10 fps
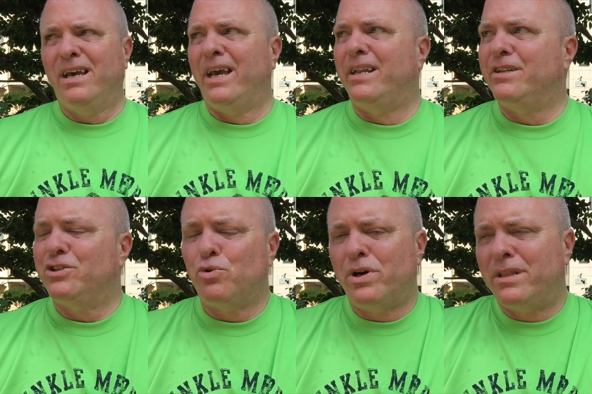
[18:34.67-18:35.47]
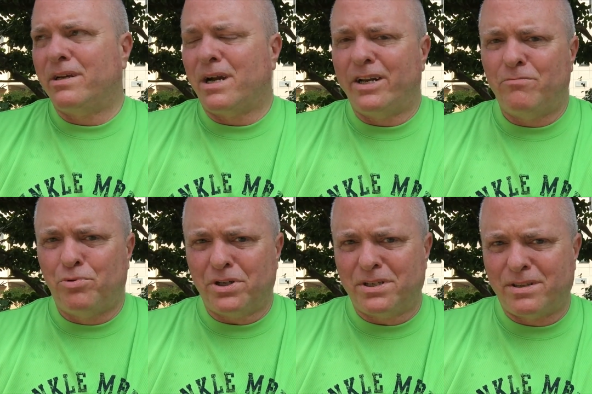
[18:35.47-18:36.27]
and enjoying the kind of
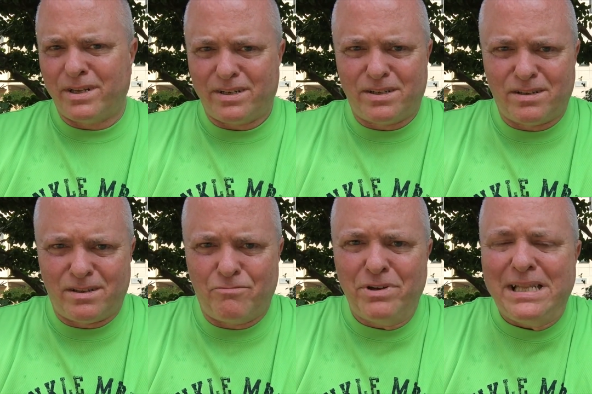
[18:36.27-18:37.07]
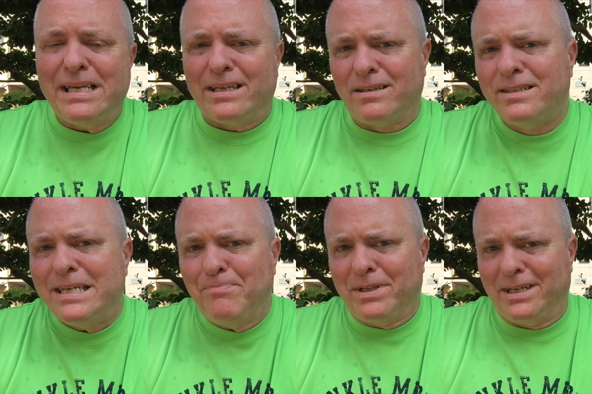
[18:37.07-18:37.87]
books that really
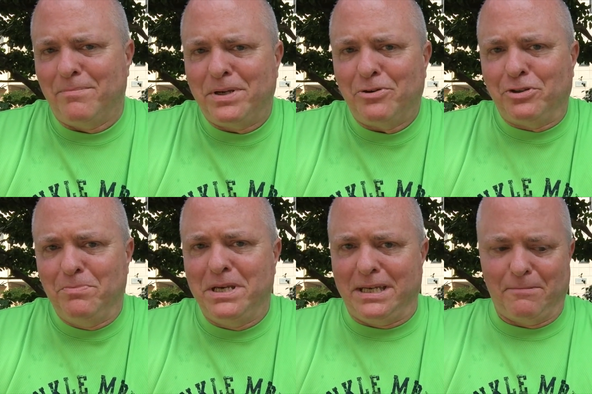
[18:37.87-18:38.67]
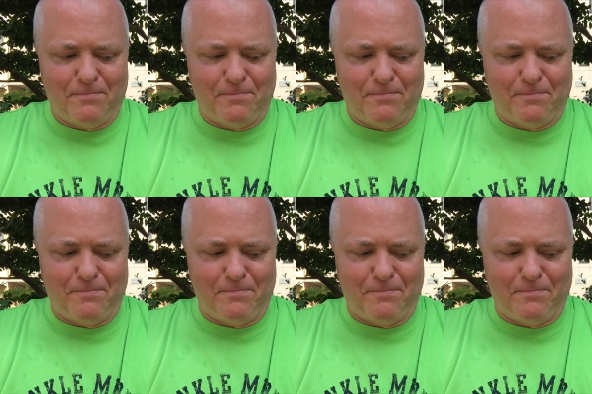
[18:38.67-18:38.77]
deeply appeal to me.